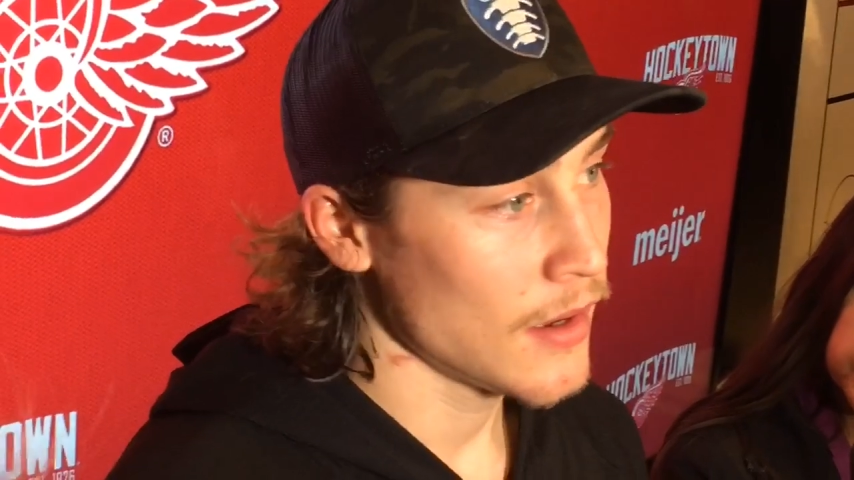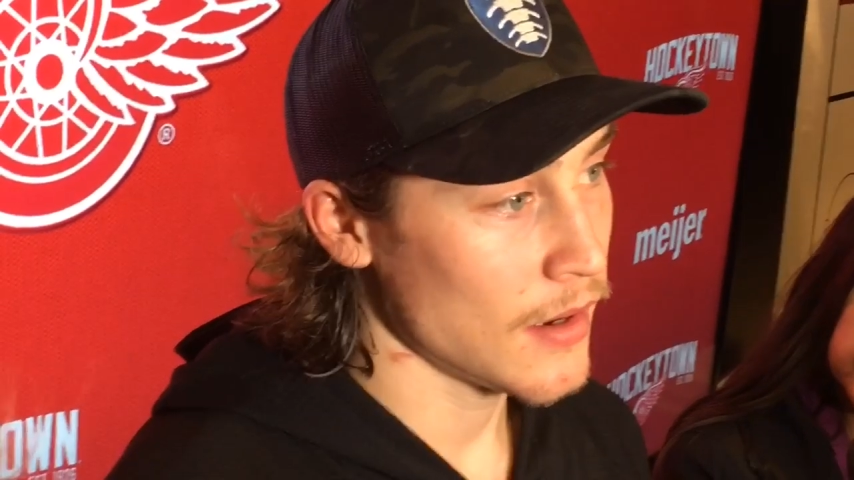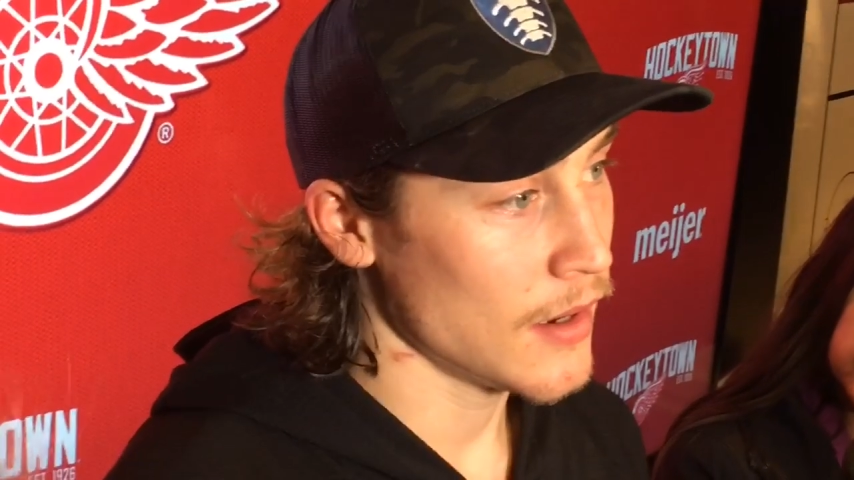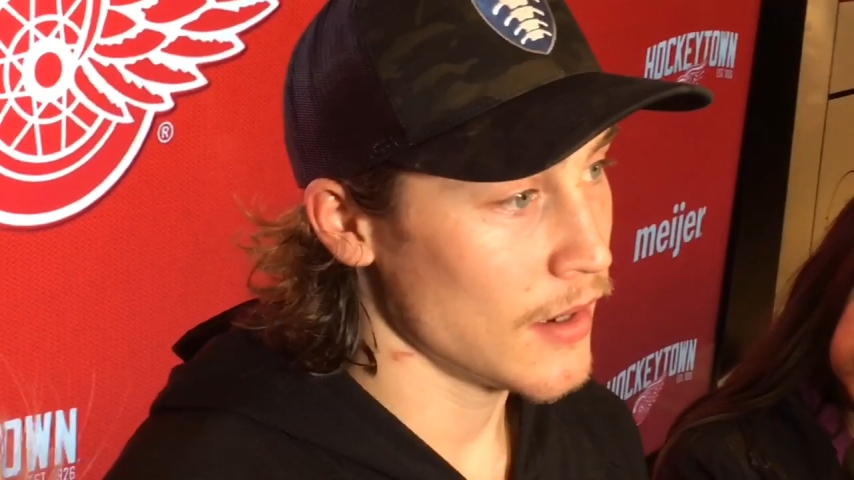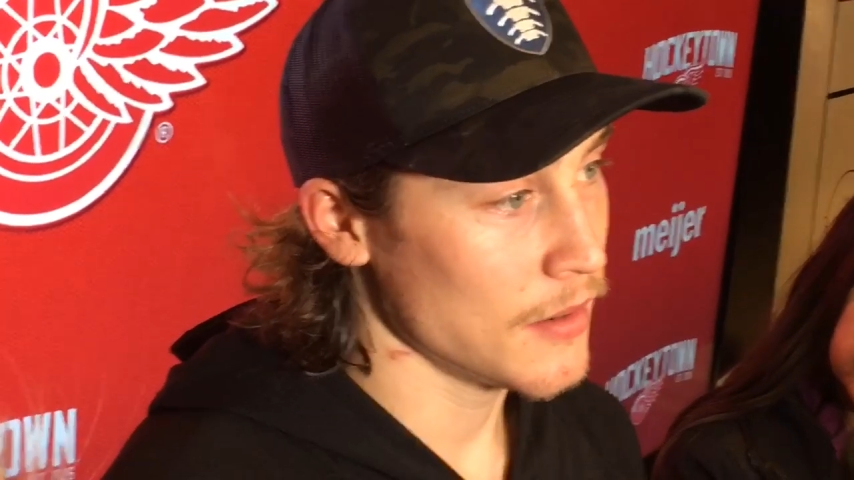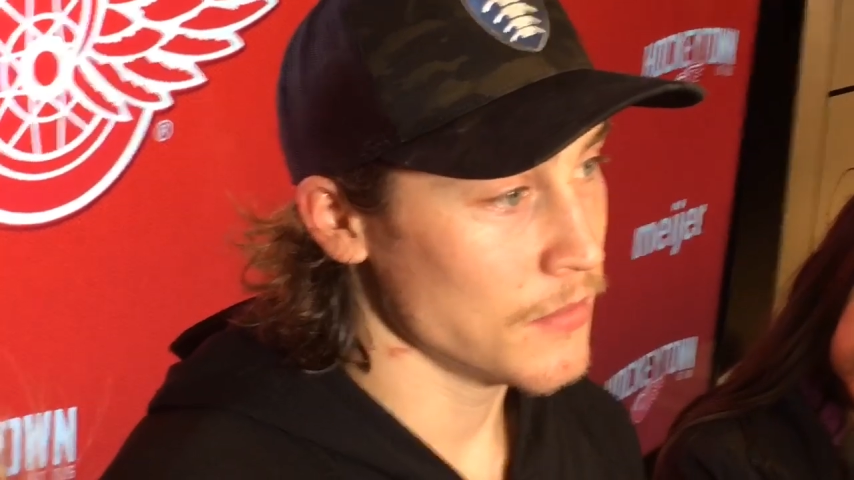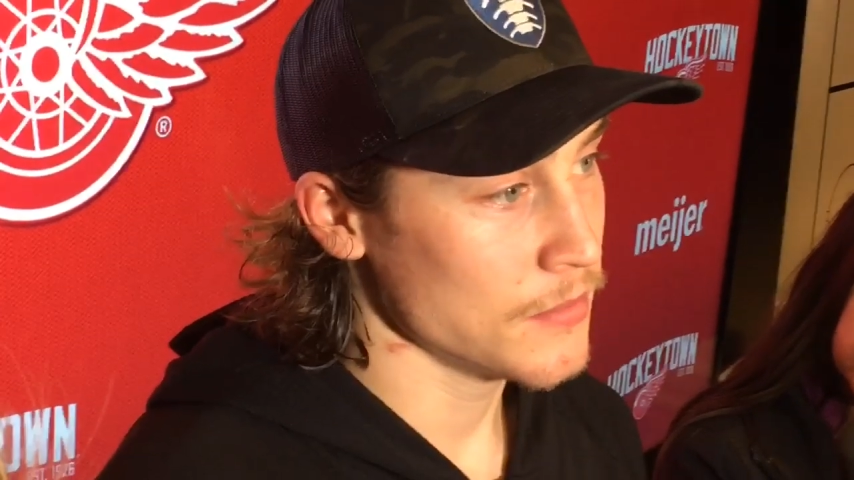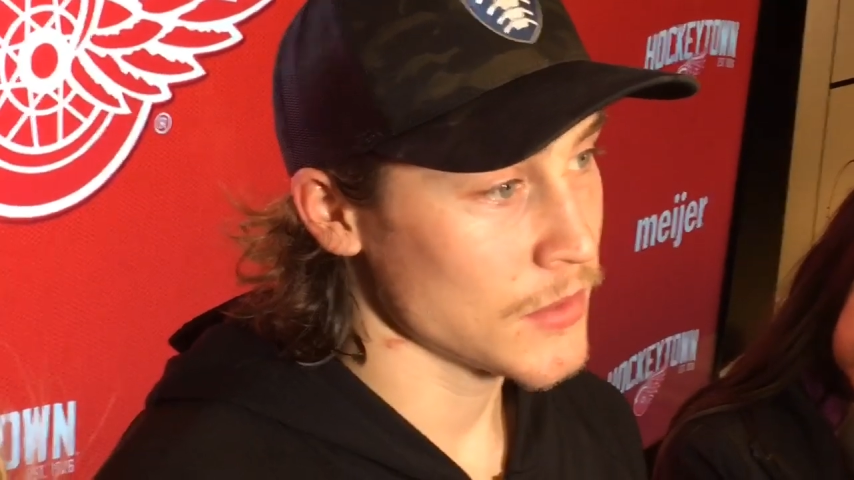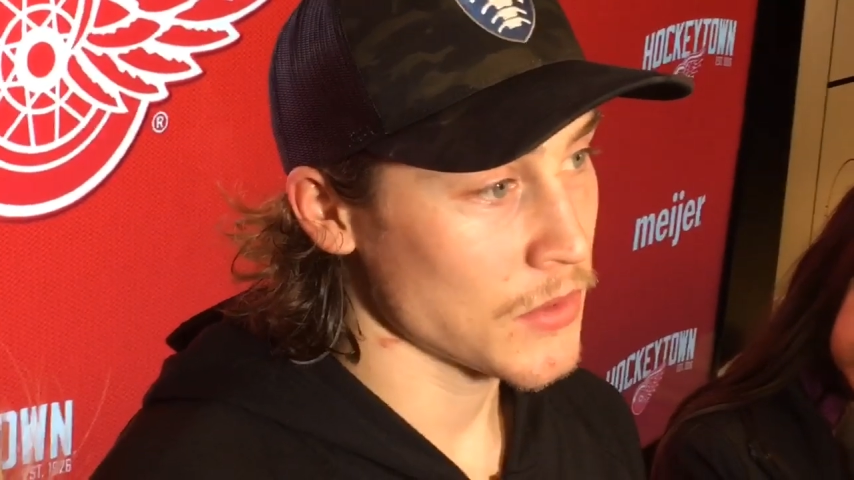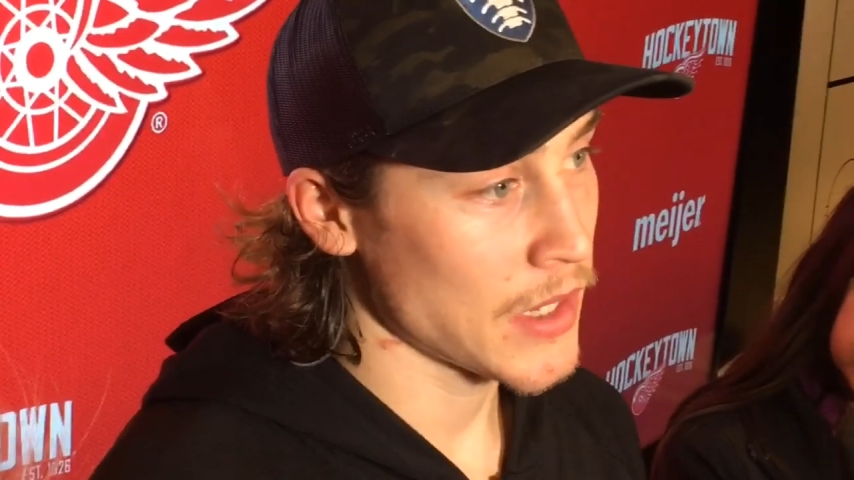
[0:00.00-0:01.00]
um,
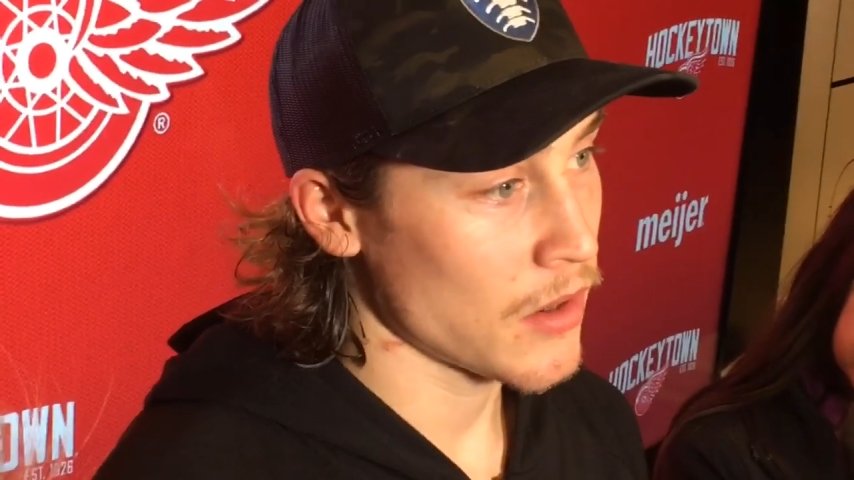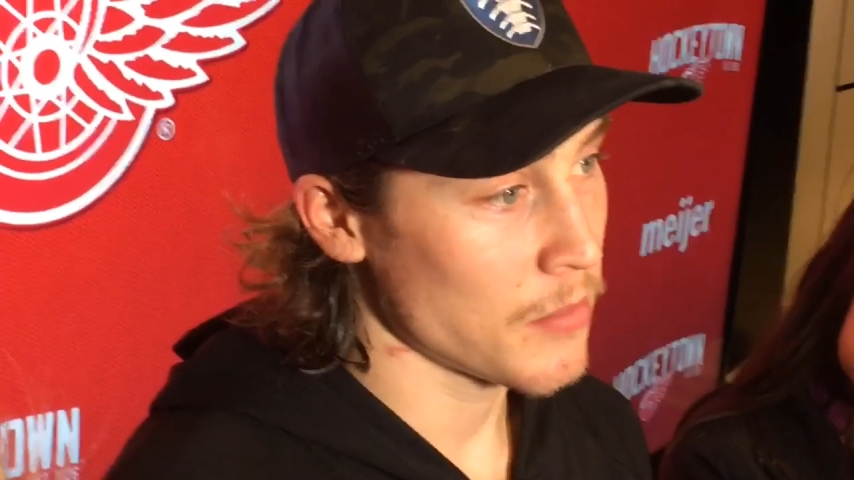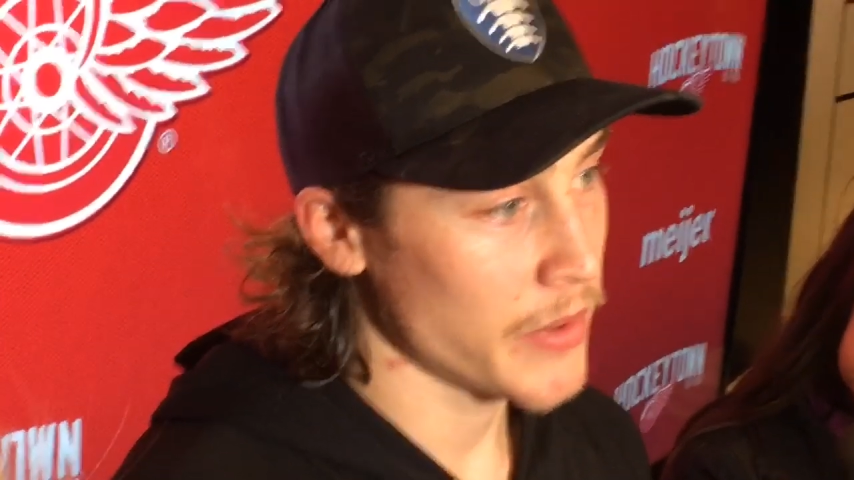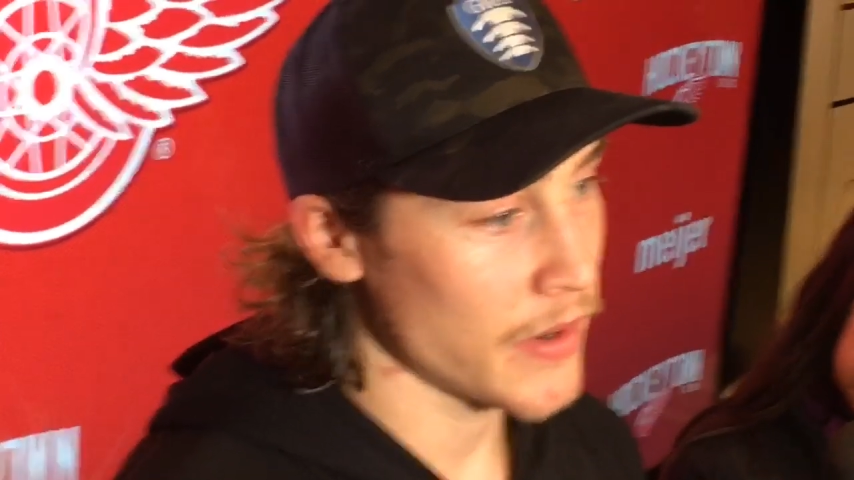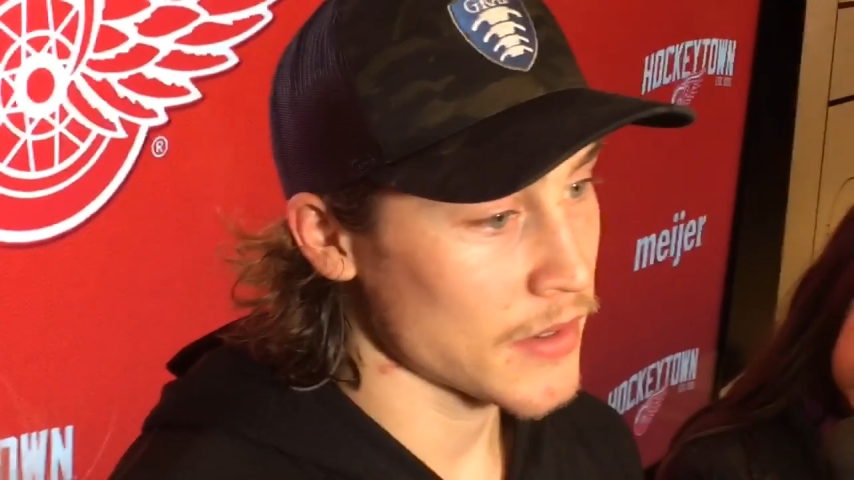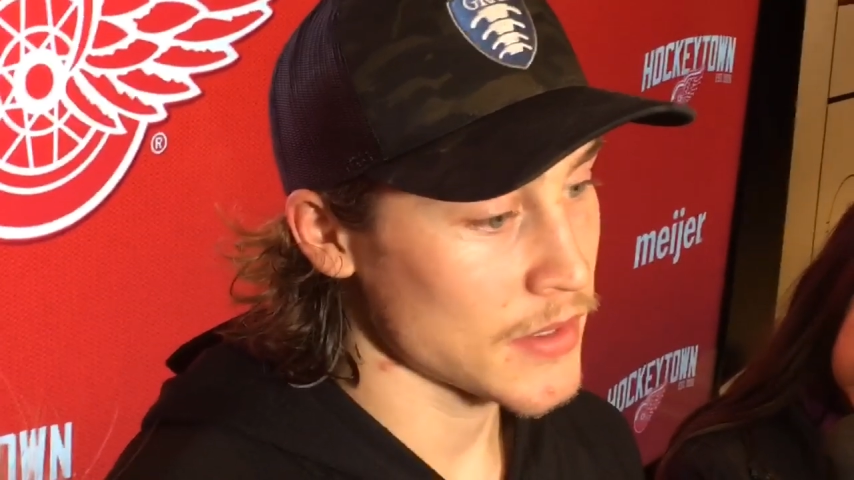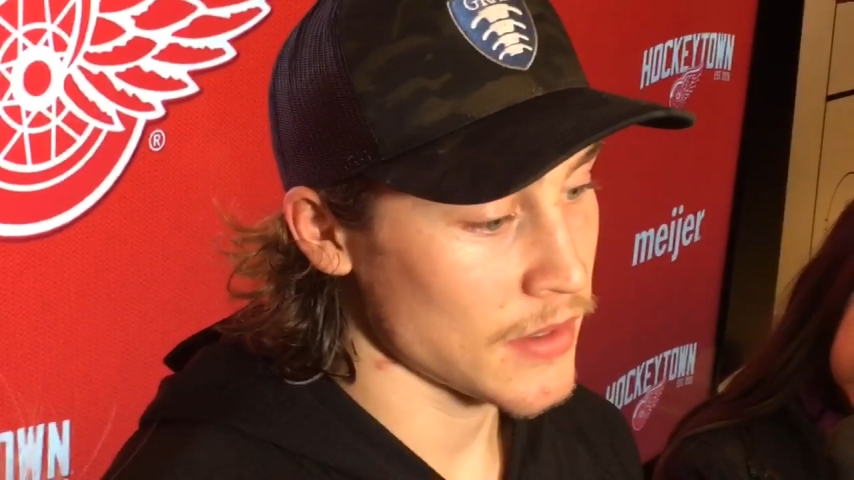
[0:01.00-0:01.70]
you know, get on pucks